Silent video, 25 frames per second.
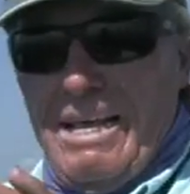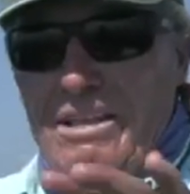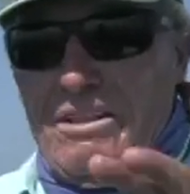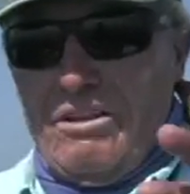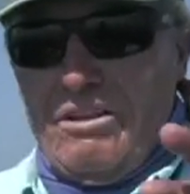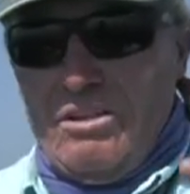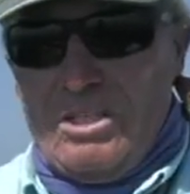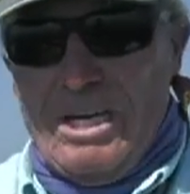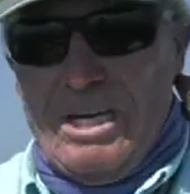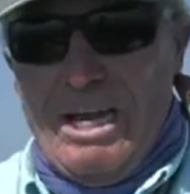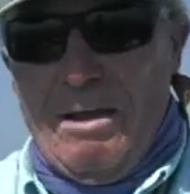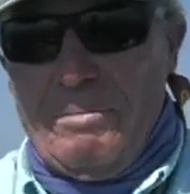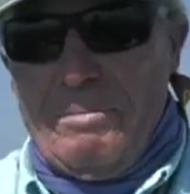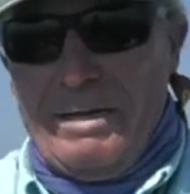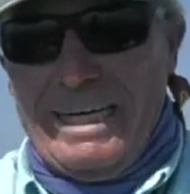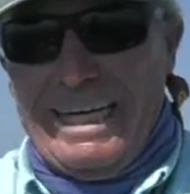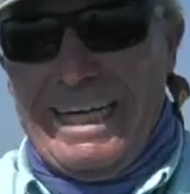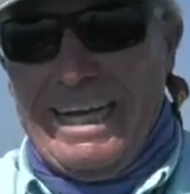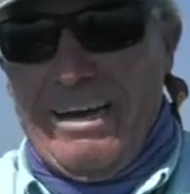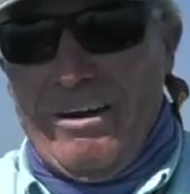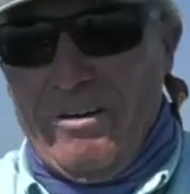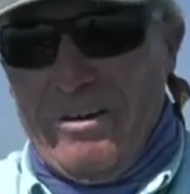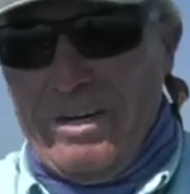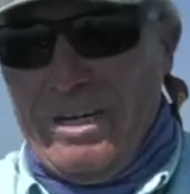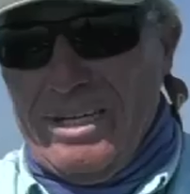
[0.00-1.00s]
There's not
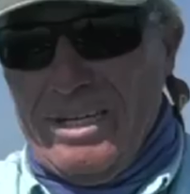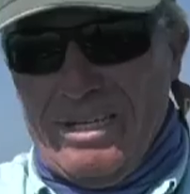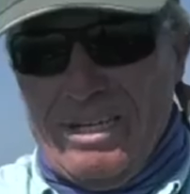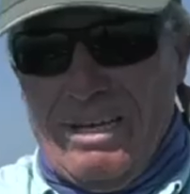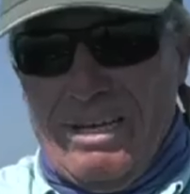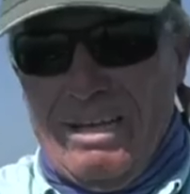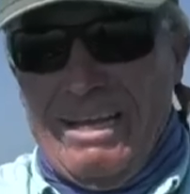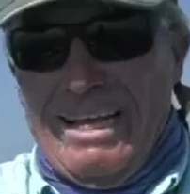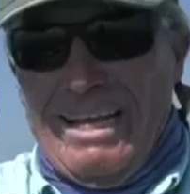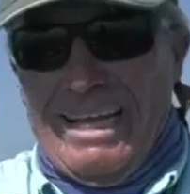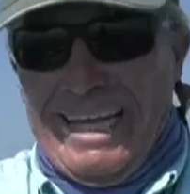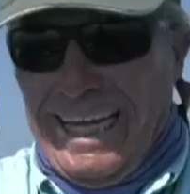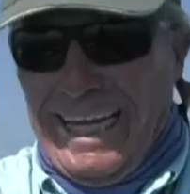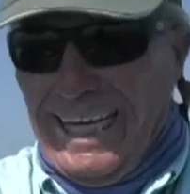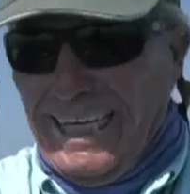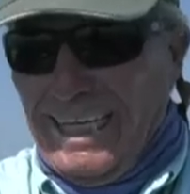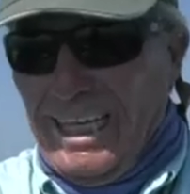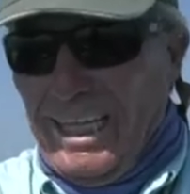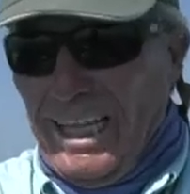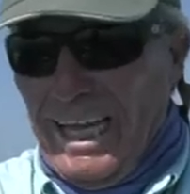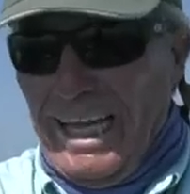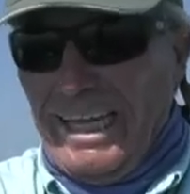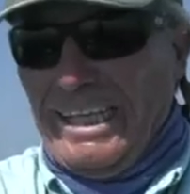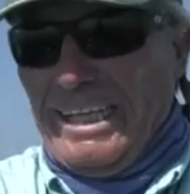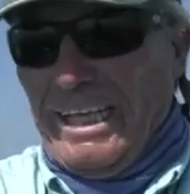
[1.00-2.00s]
many areas in the
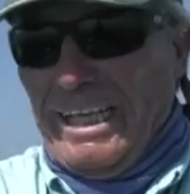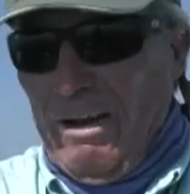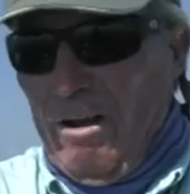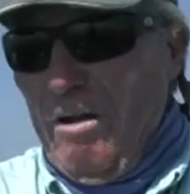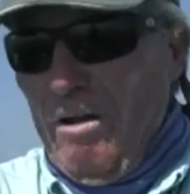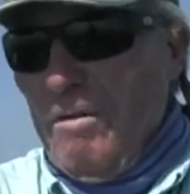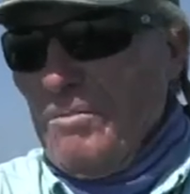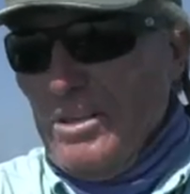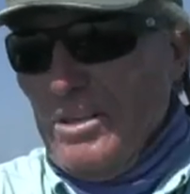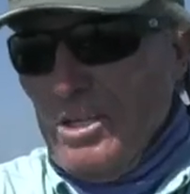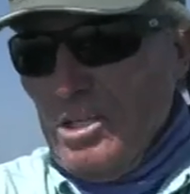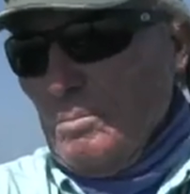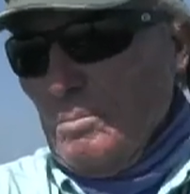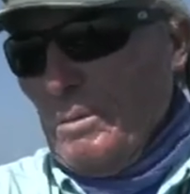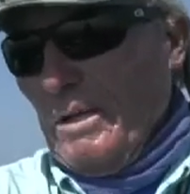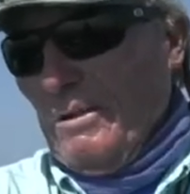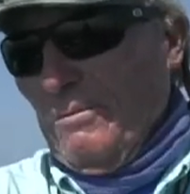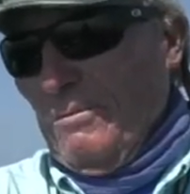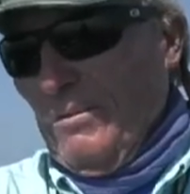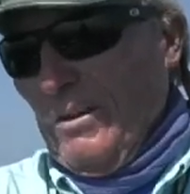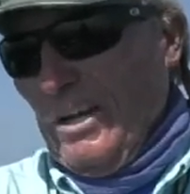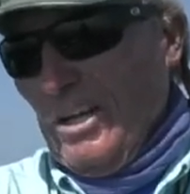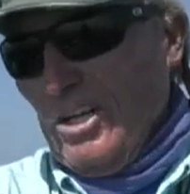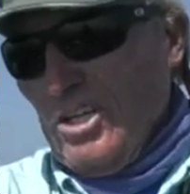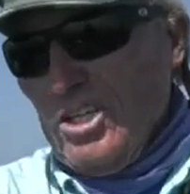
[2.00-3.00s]
lake that hub these big
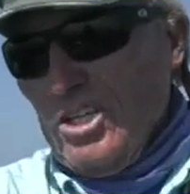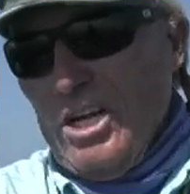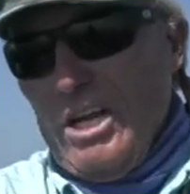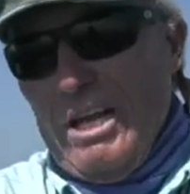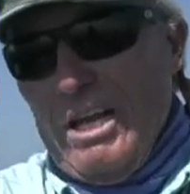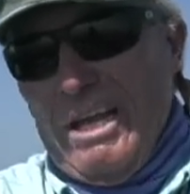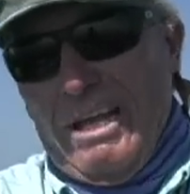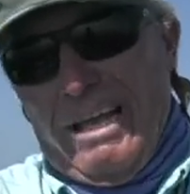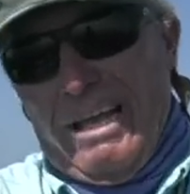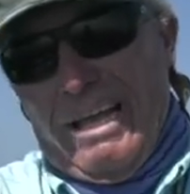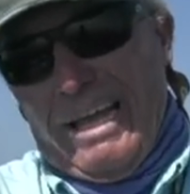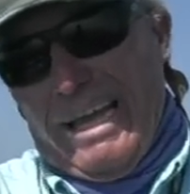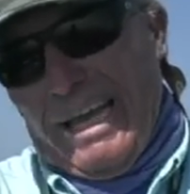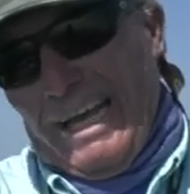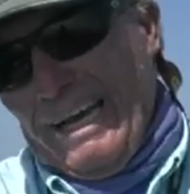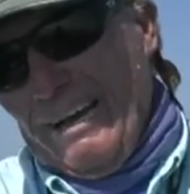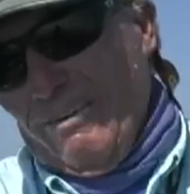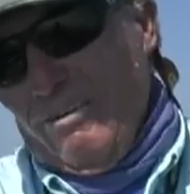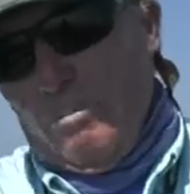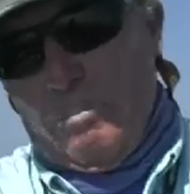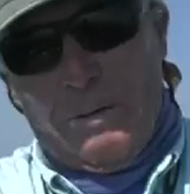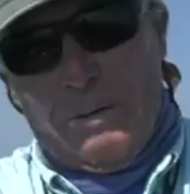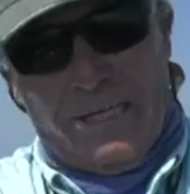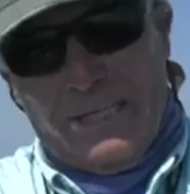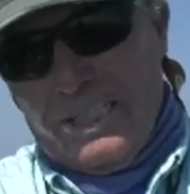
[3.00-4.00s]
fish, and
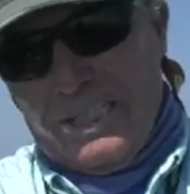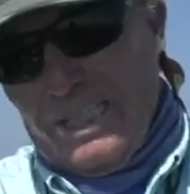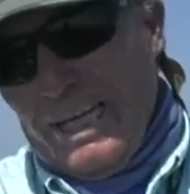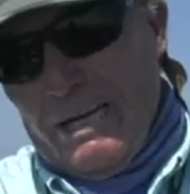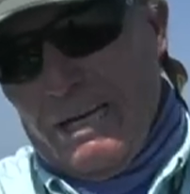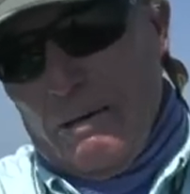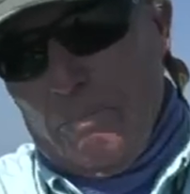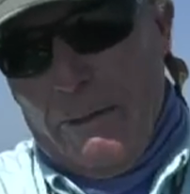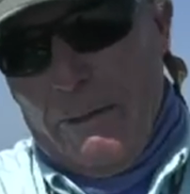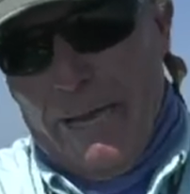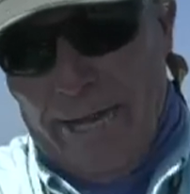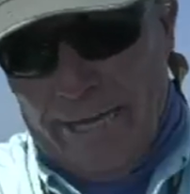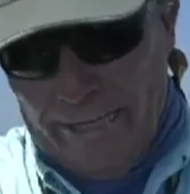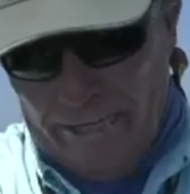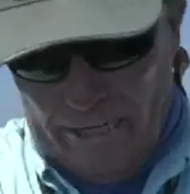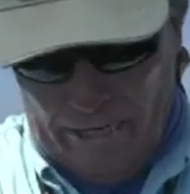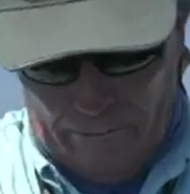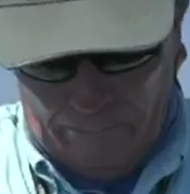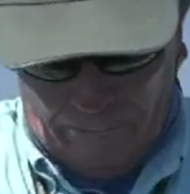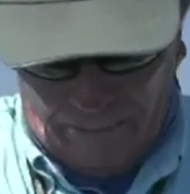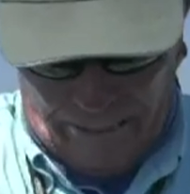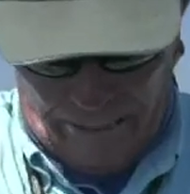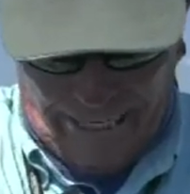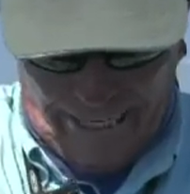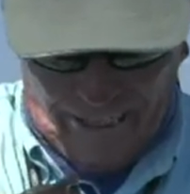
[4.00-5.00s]
everybody's kind of packing
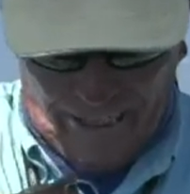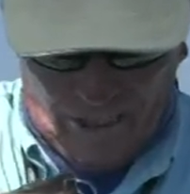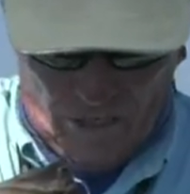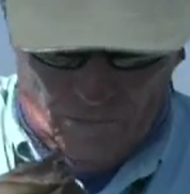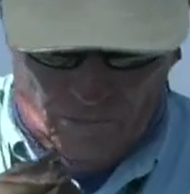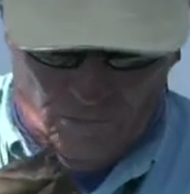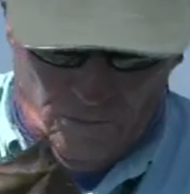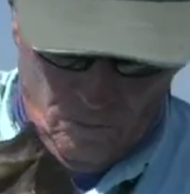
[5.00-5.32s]
up and catching them.